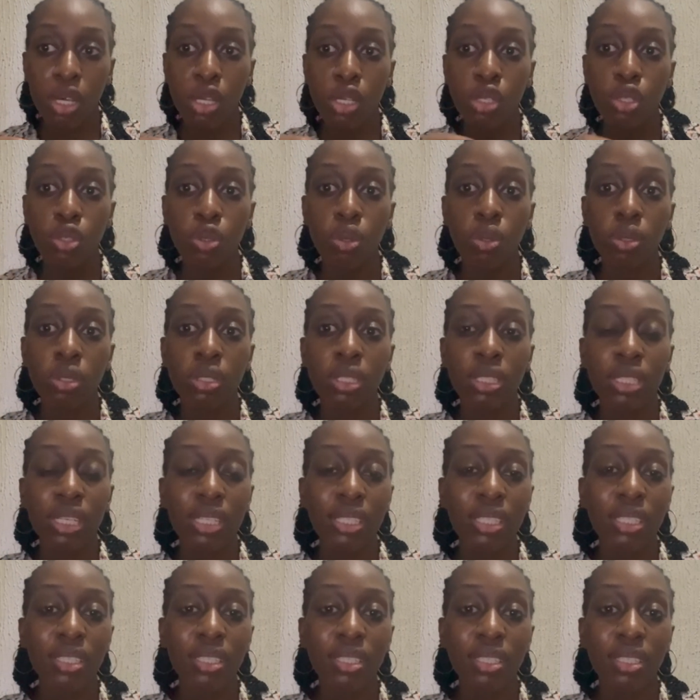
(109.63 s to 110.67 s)
So
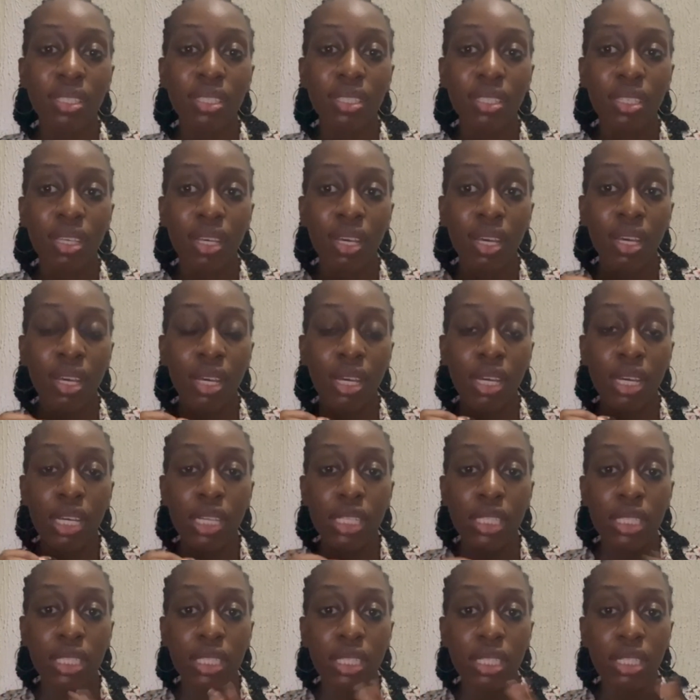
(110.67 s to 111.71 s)
this is
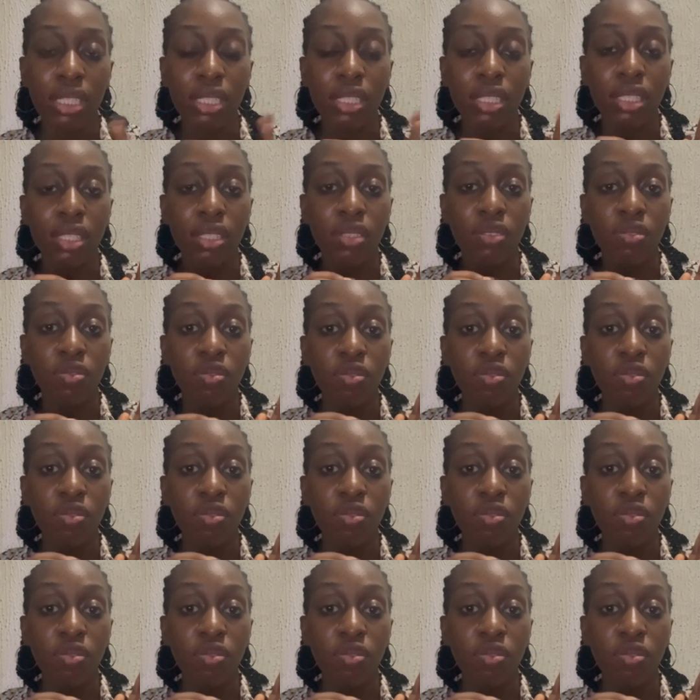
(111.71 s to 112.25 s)
the